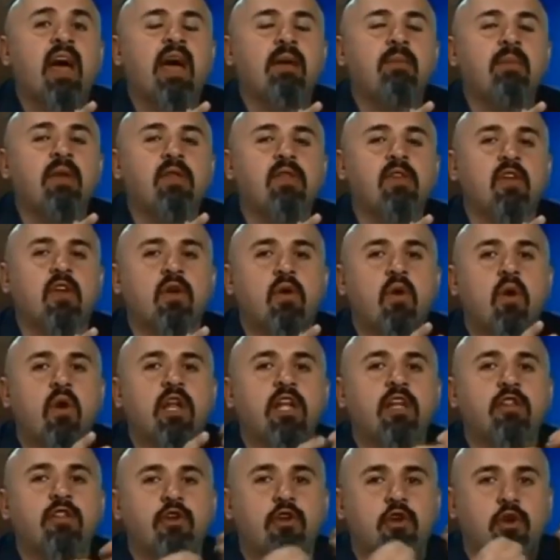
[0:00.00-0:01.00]
That means
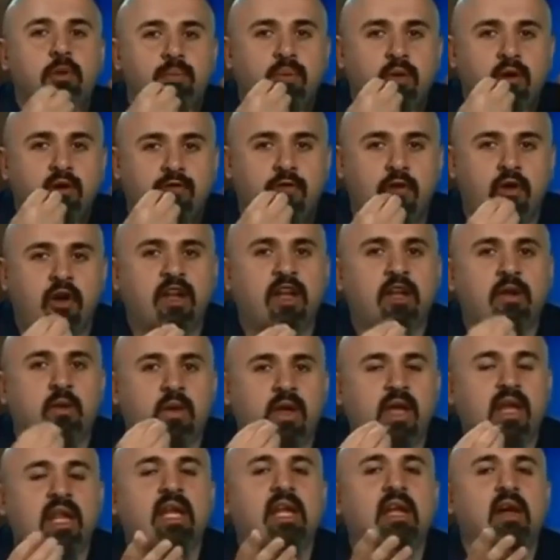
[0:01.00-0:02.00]
according to your perverted
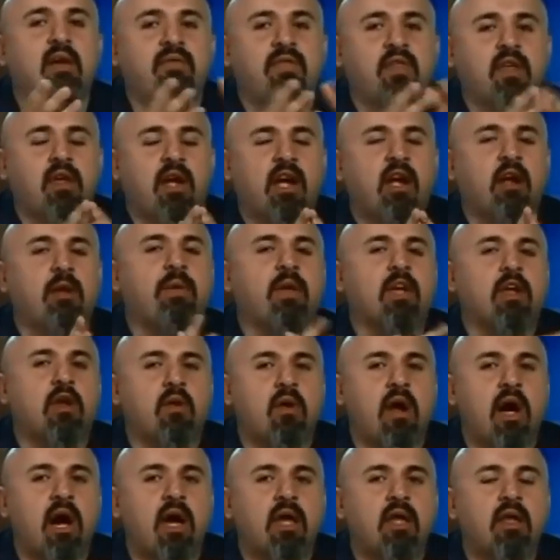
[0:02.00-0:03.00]
reading of the Arabic
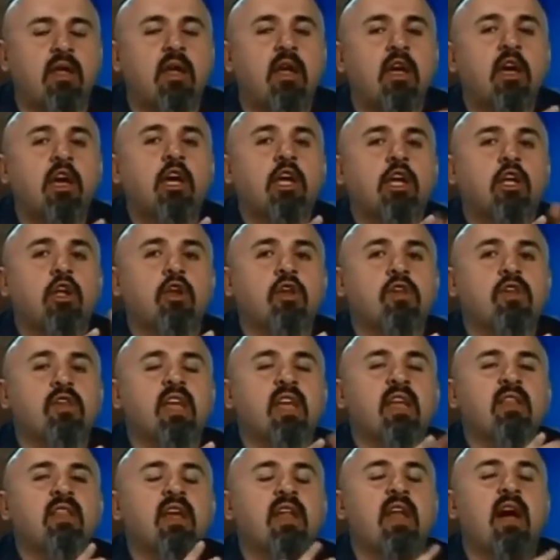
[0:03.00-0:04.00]
Quran, you're
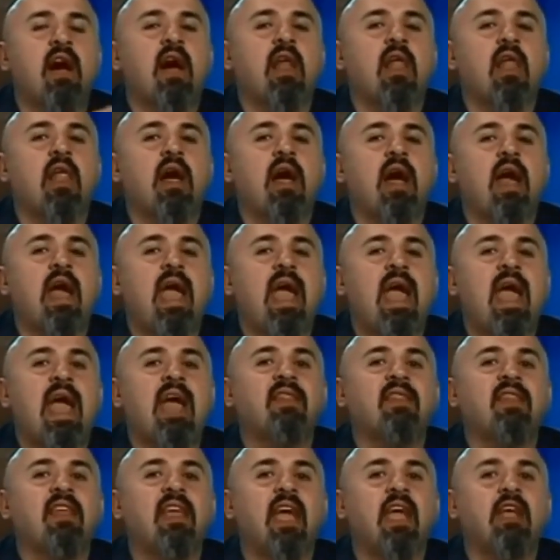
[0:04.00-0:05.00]
saying that Allah
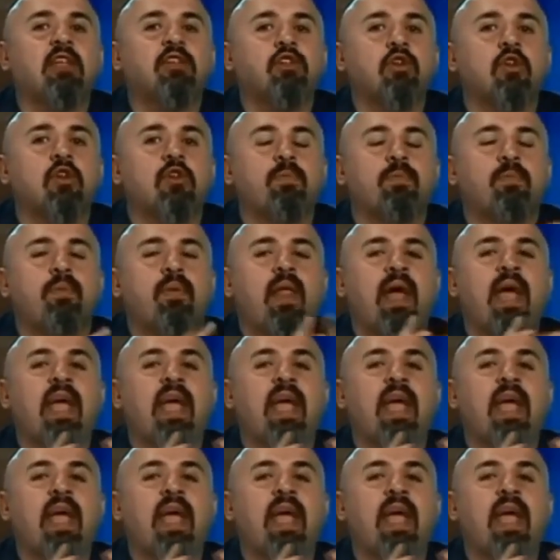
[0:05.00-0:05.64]
and the angels